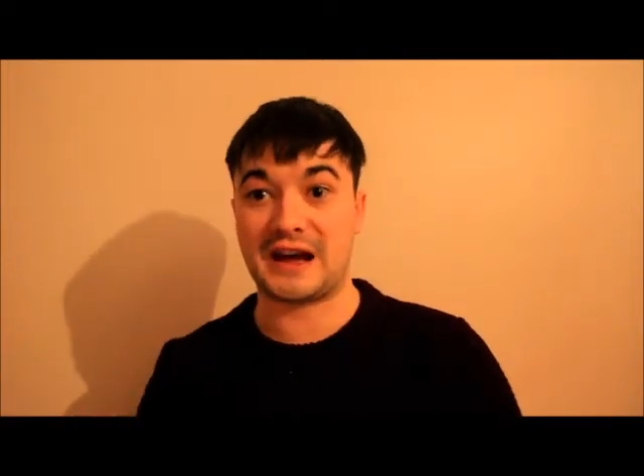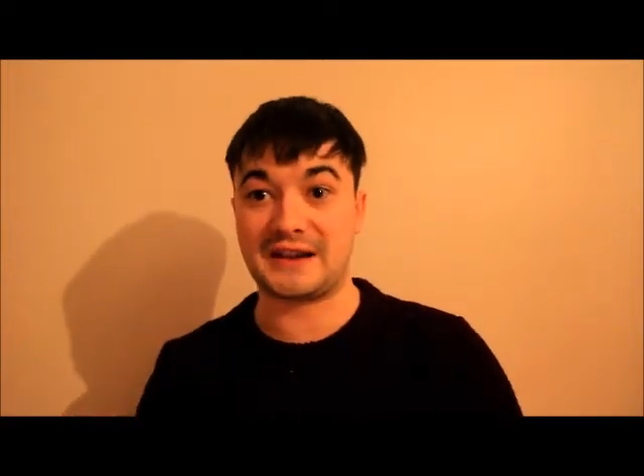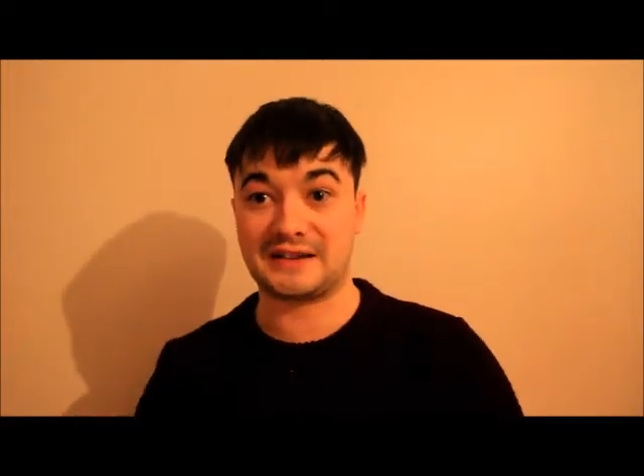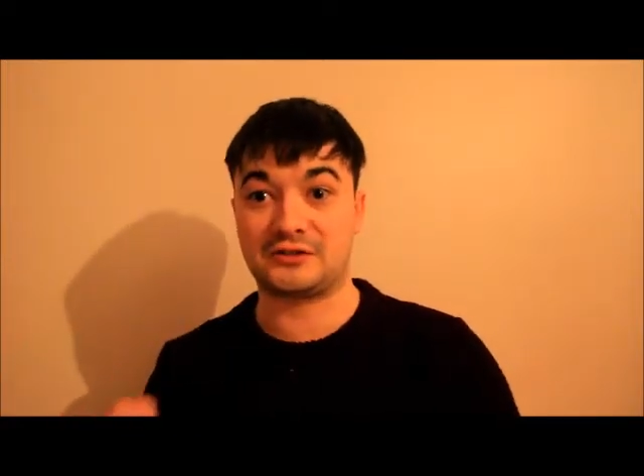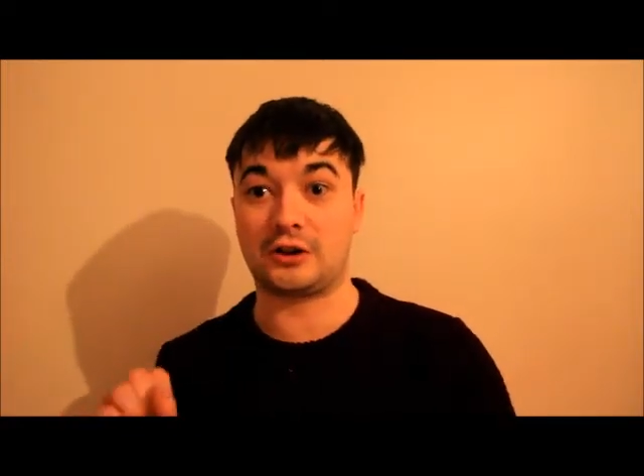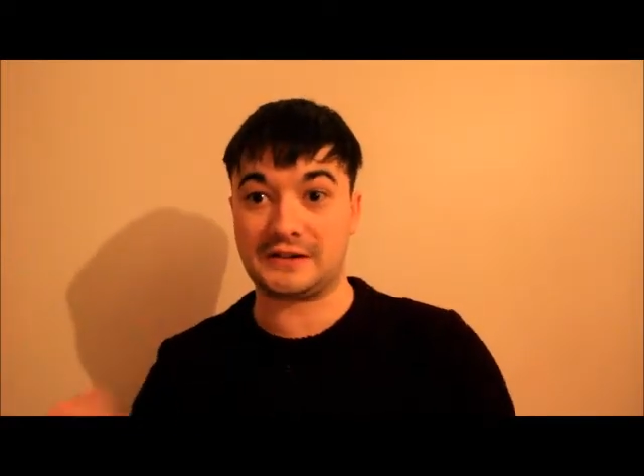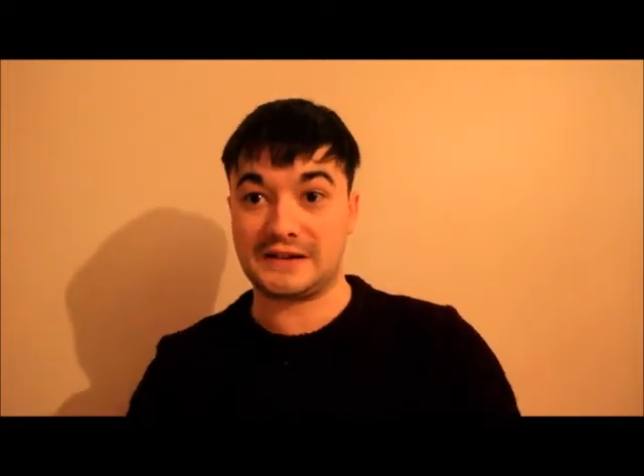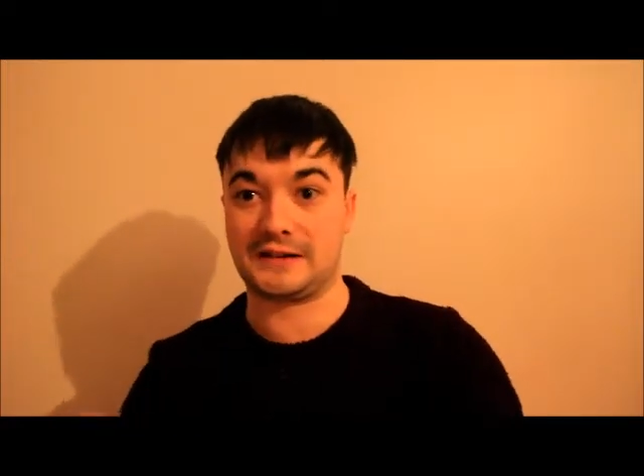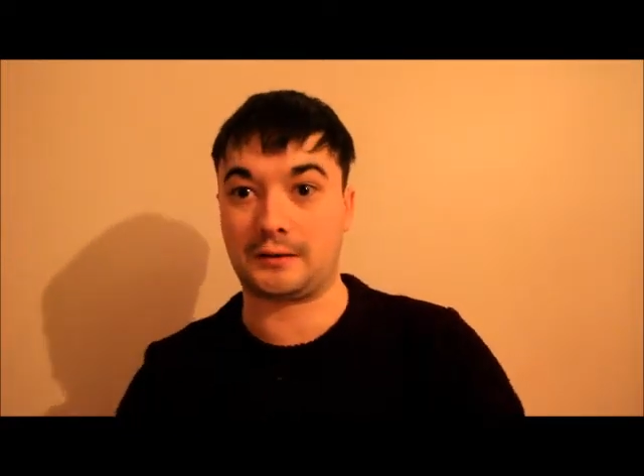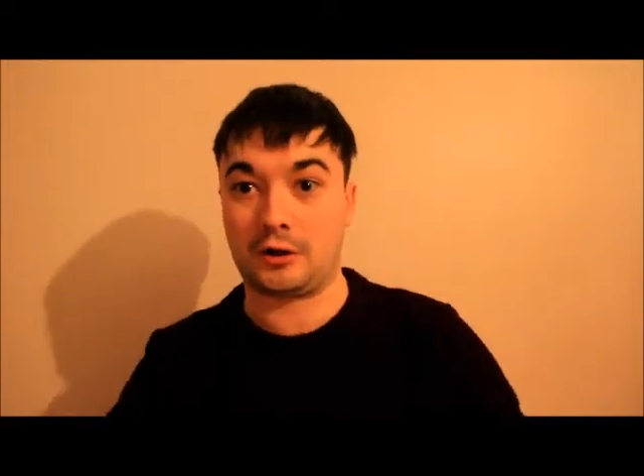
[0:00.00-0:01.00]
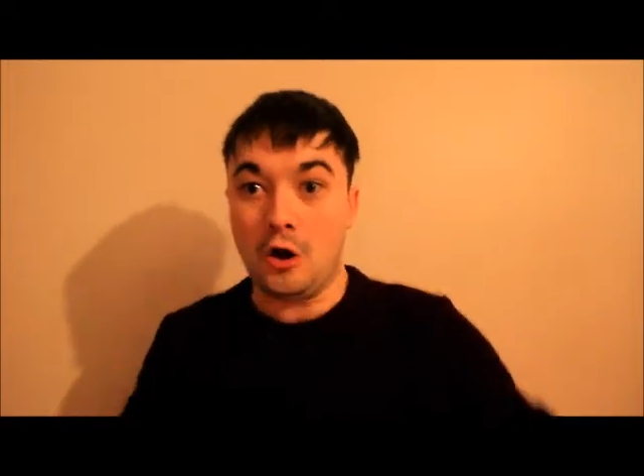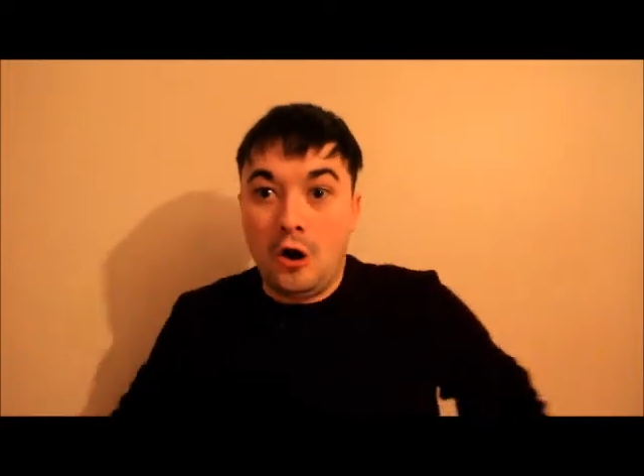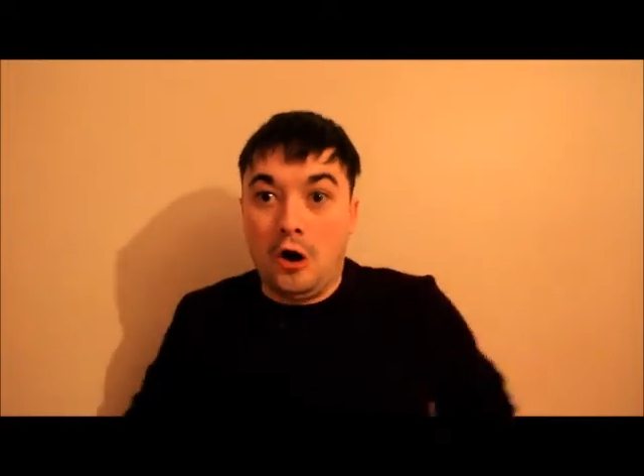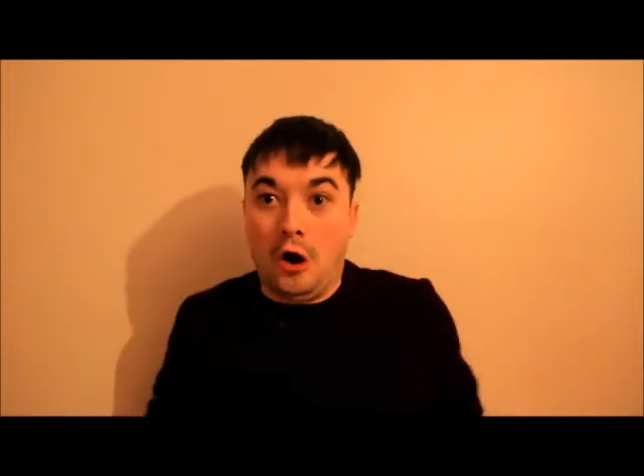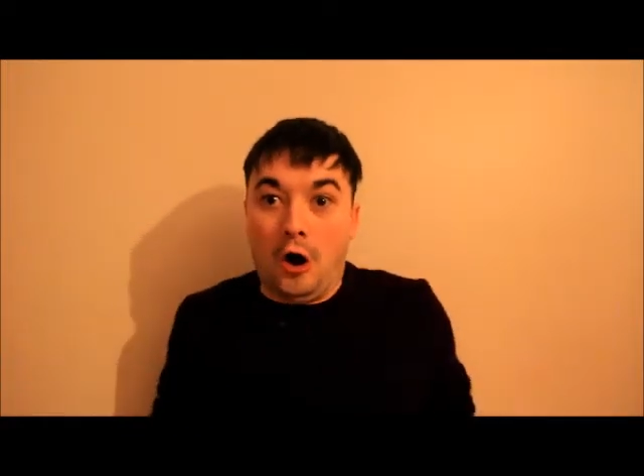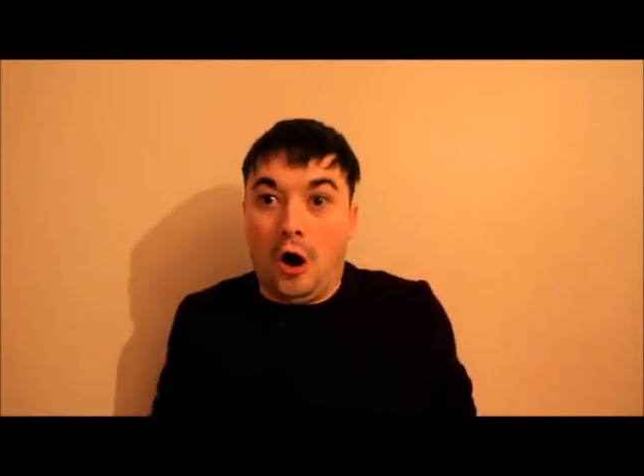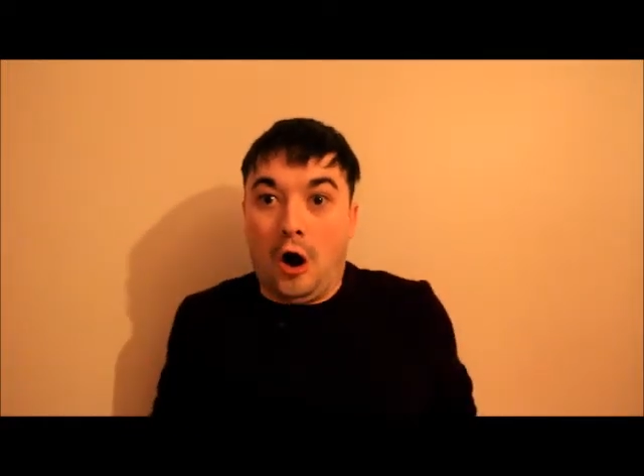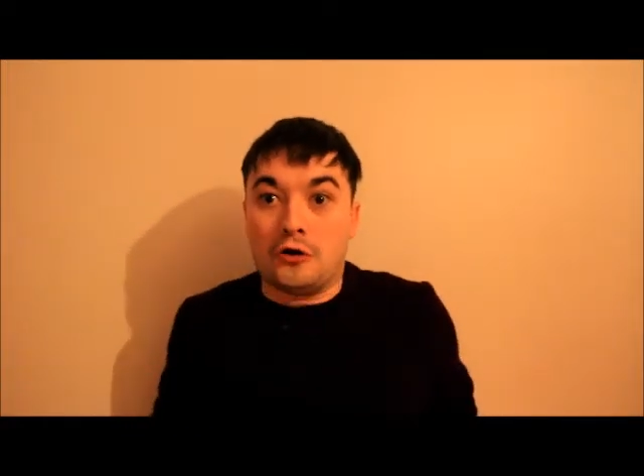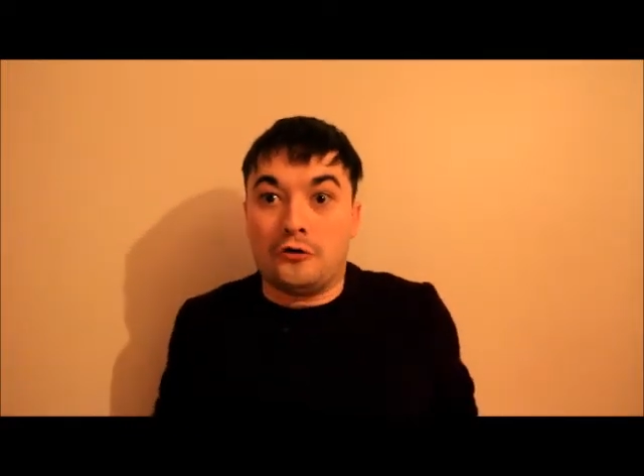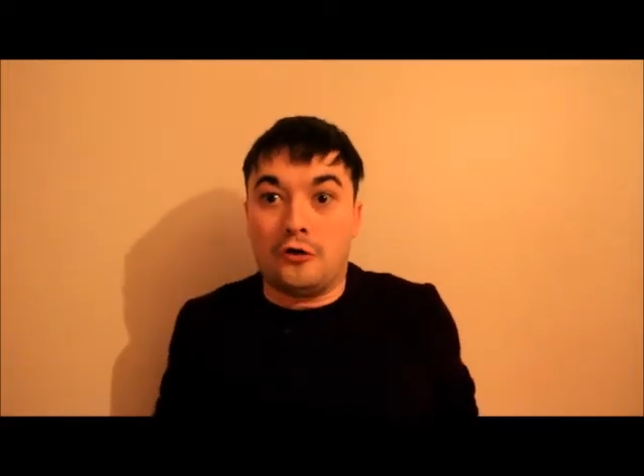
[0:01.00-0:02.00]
and it's Dalton. like,